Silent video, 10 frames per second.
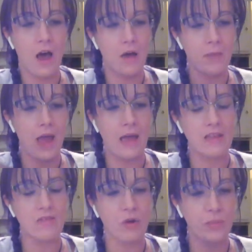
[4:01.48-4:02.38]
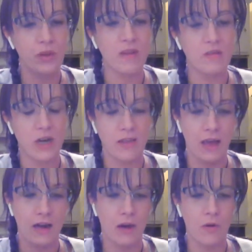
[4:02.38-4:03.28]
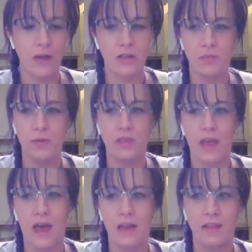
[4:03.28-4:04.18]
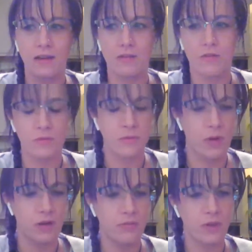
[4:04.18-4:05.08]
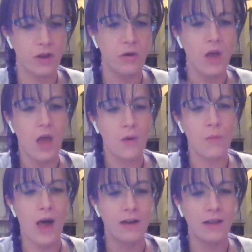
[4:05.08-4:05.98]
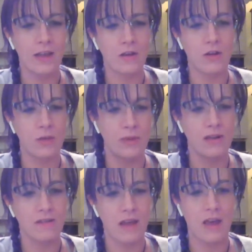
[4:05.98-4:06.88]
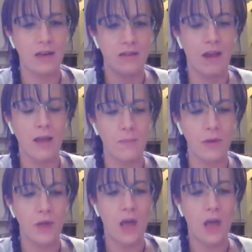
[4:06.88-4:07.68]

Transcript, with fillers: Um, and so please check that out. I should put that in the description box below how to get your human design type.